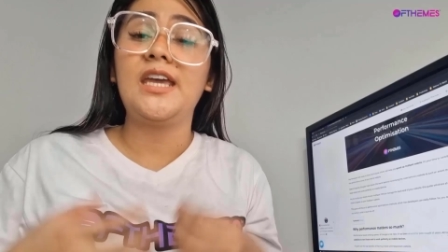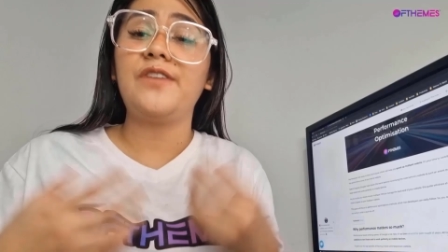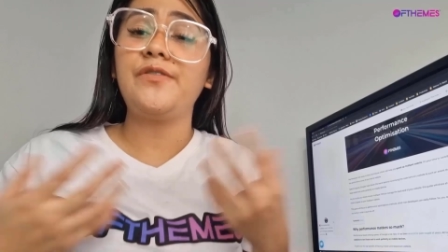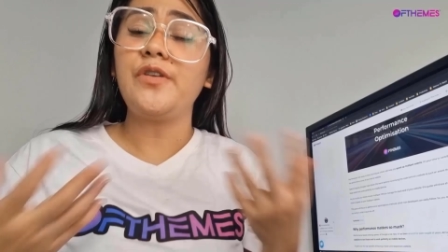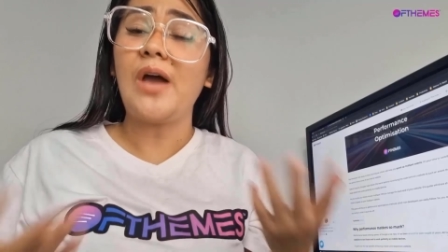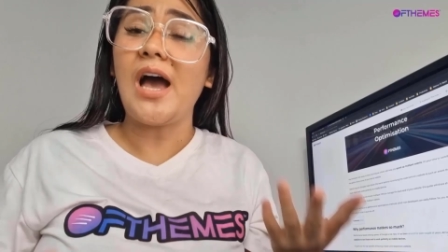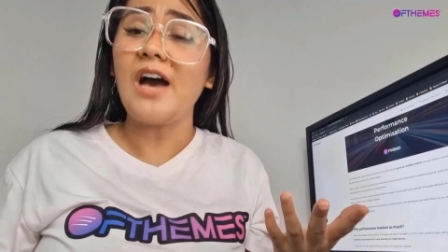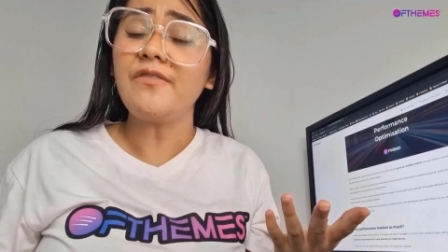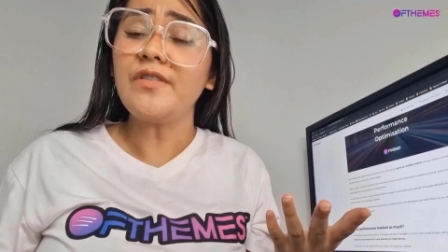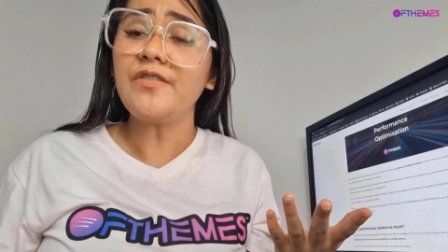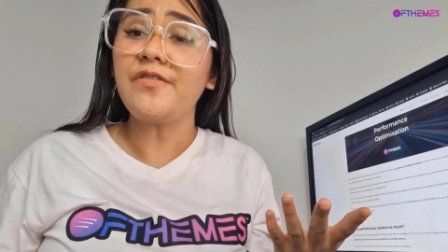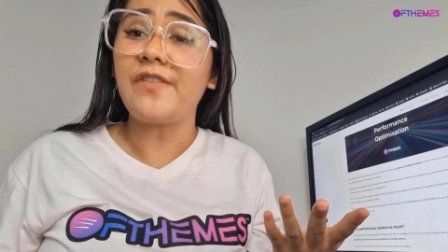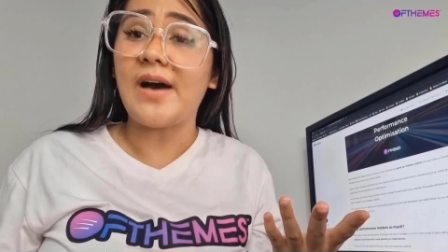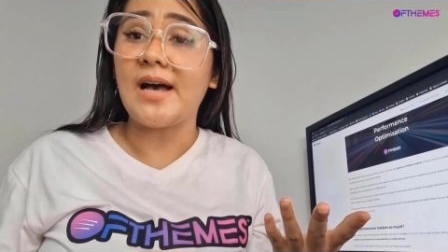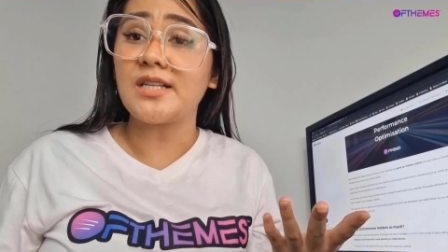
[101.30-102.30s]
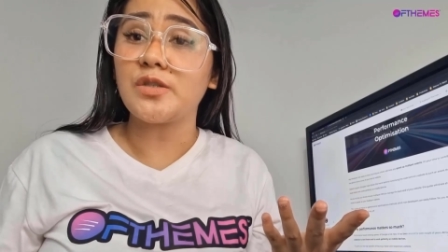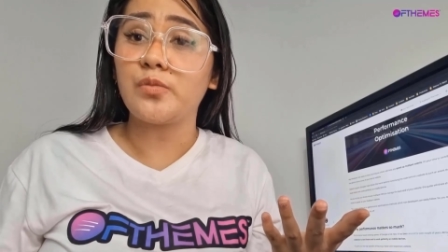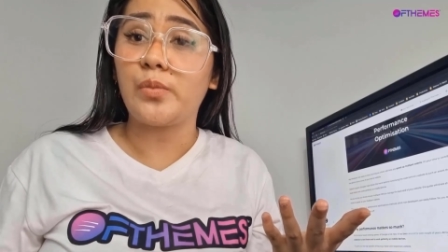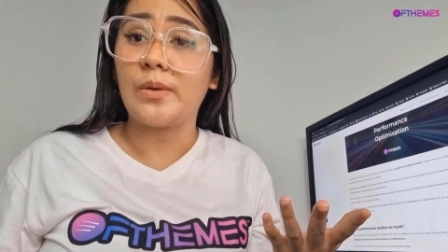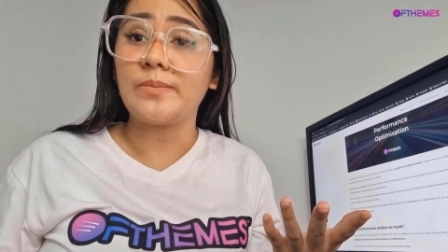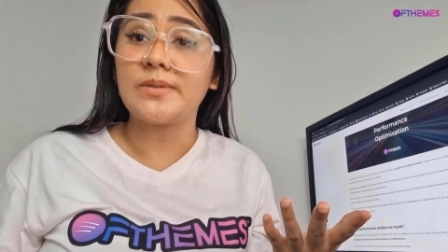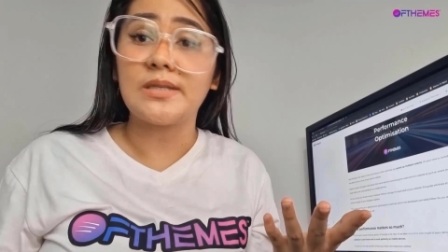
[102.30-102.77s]
If you have a
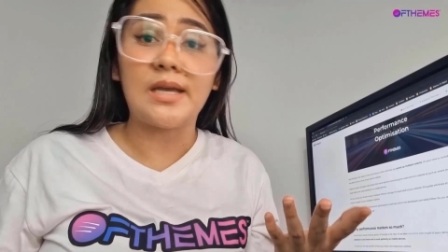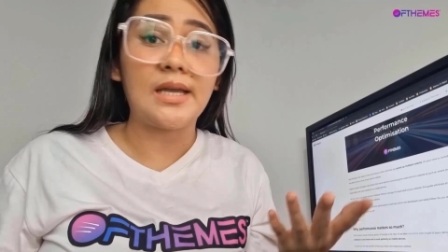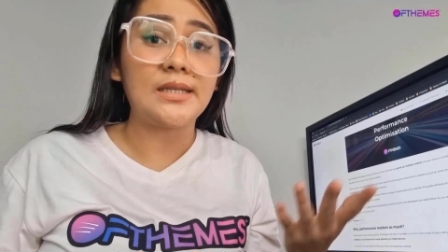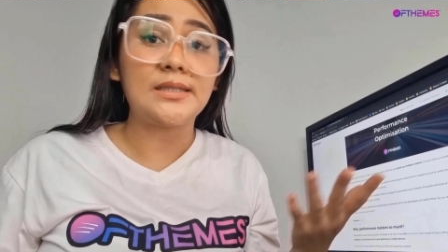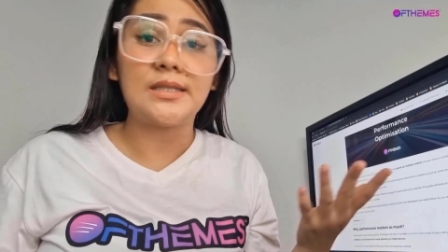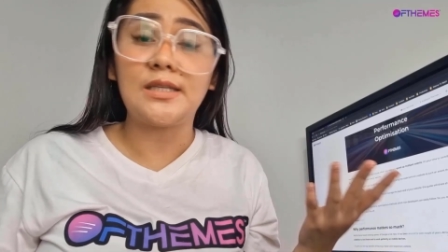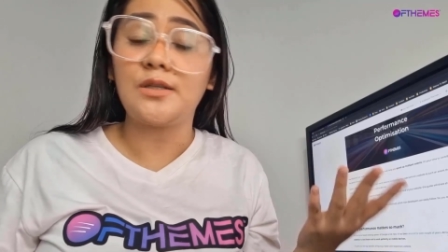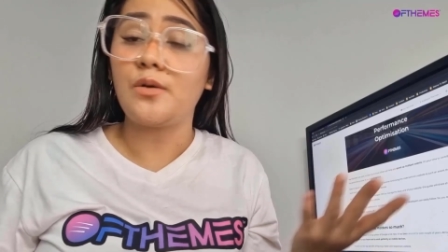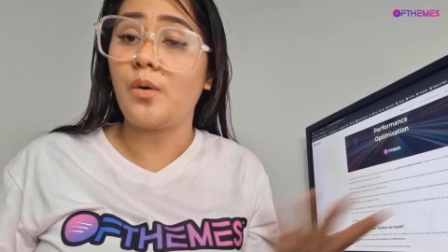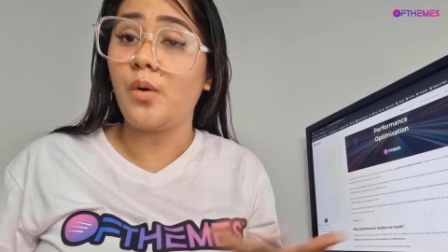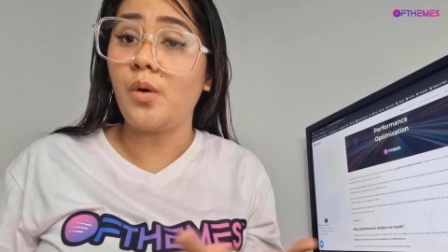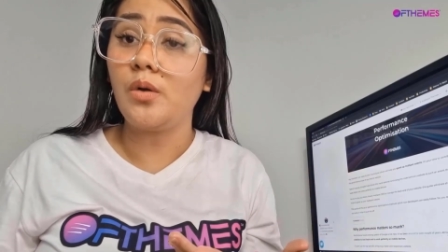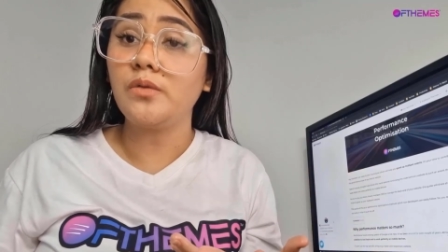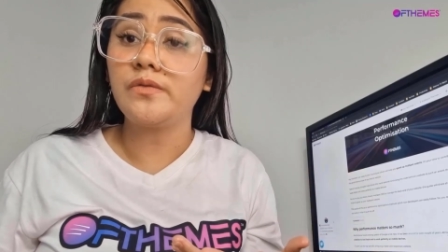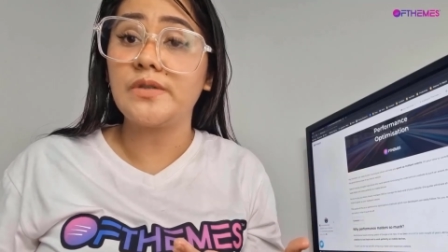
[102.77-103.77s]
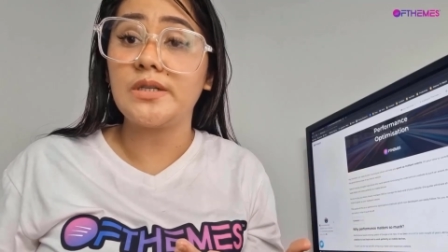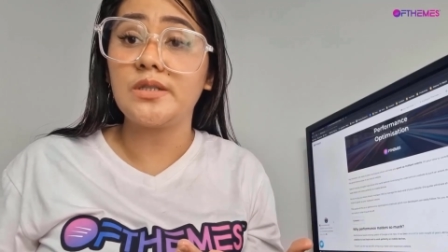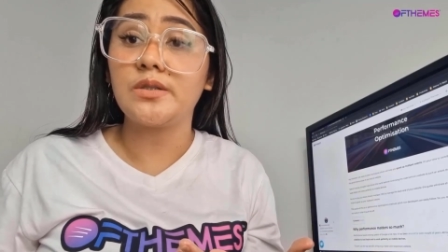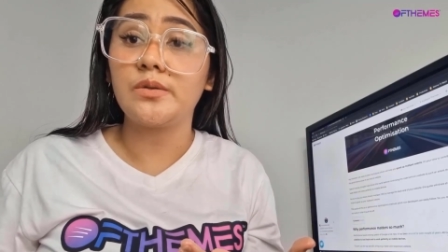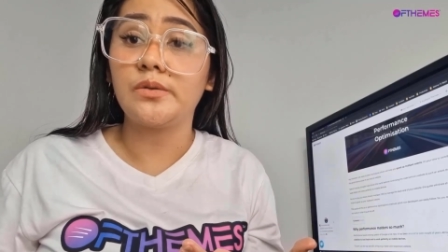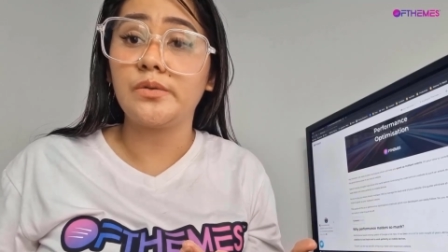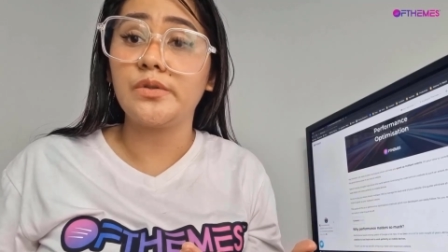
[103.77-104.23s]
fast website and old
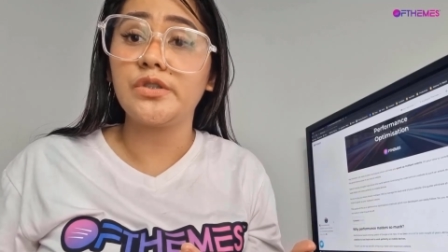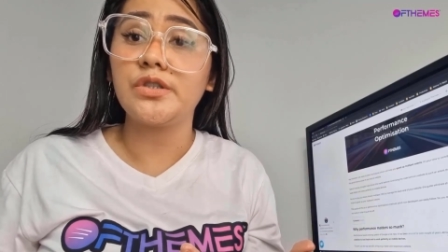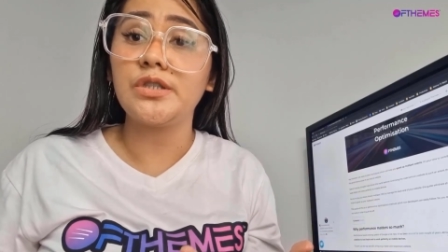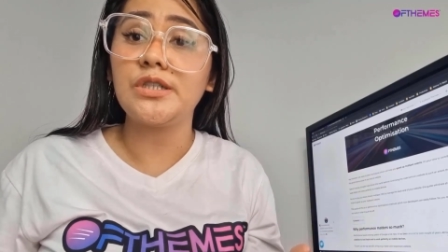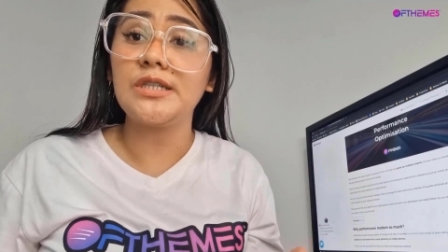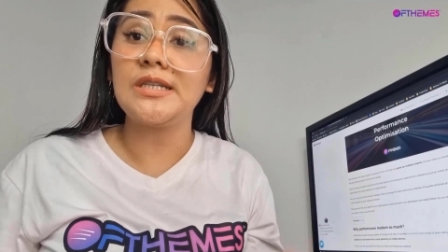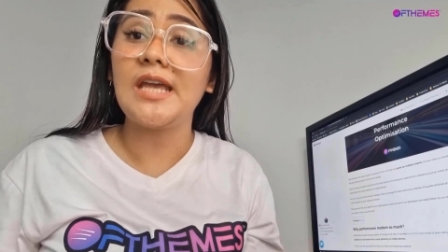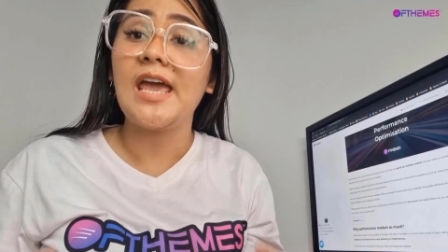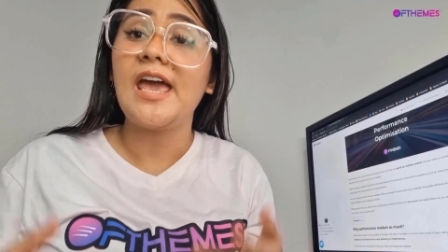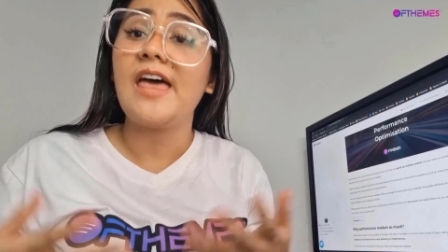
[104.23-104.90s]
resolution,